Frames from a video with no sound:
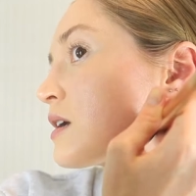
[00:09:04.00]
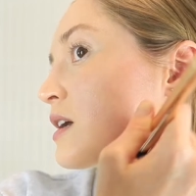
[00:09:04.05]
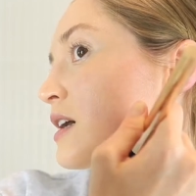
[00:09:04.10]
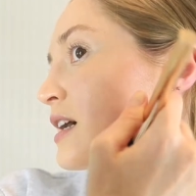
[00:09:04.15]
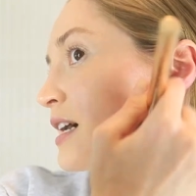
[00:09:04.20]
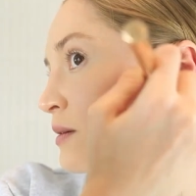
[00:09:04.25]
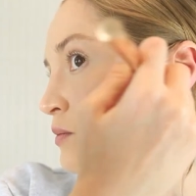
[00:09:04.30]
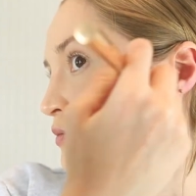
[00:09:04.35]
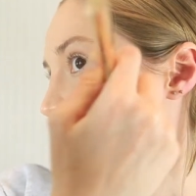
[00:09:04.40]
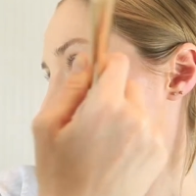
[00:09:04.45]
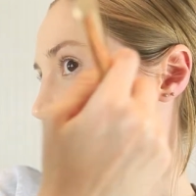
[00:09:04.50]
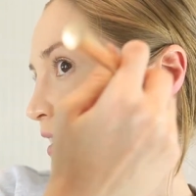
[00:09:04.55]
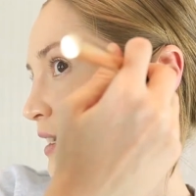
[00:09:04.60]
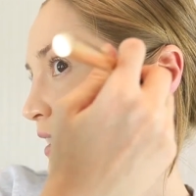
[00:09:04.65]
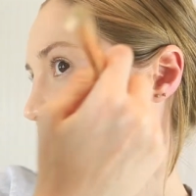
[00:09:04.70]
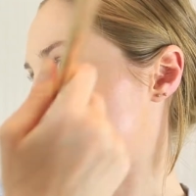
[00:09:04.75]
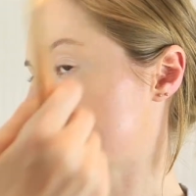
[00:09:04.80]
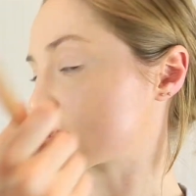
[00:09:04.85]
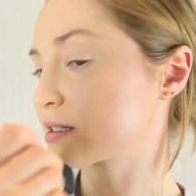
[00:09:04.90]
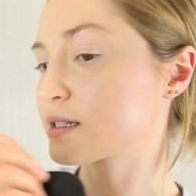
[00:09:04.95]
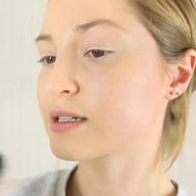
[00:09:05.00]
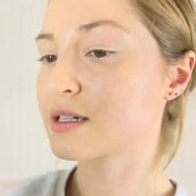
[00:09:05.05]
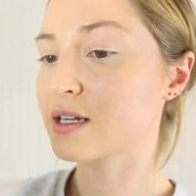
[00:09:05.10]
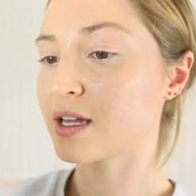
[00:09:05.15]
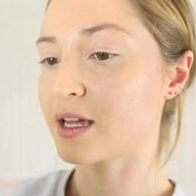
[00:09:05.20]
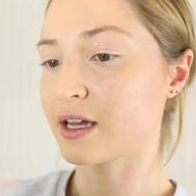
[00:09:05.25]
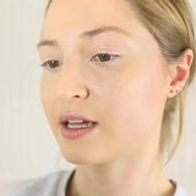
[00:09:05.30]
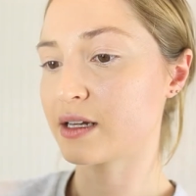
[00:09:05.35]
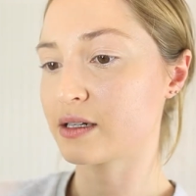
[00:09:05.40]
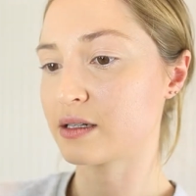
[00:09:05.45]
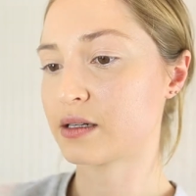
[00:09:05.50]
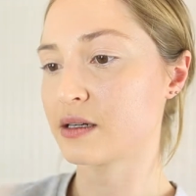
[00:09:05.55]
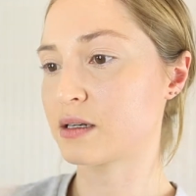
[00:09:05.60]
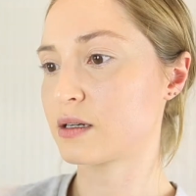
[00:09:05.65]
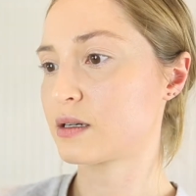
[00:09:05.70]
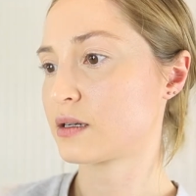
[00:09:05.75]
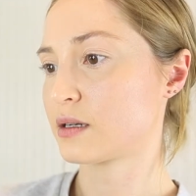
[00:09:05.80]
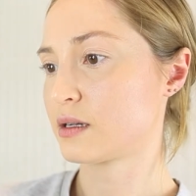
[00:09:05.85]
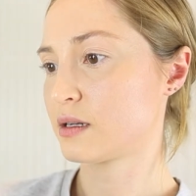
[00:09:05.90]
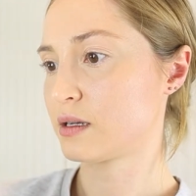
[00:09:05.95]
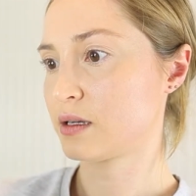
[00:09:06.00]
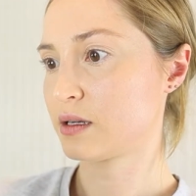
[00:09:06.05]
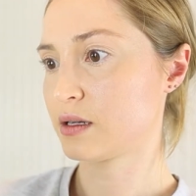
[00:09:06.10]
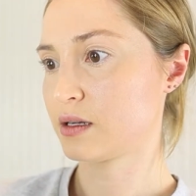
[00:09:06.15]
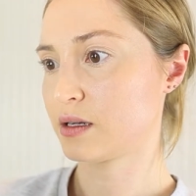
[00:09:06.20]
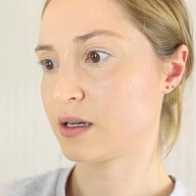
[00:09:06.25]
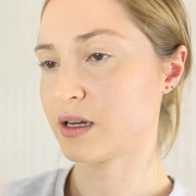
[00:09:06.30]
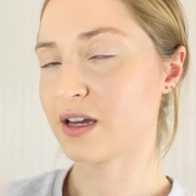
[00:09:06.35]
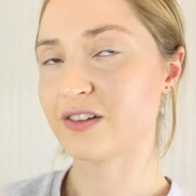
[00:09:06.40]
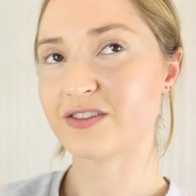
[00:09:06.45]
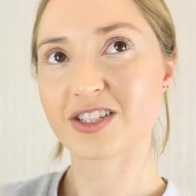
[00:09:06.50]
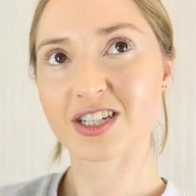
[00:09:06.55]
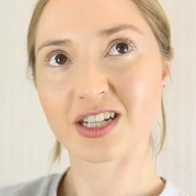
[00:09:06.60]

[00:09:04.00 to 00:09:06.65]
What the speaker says: I'm right-handed and have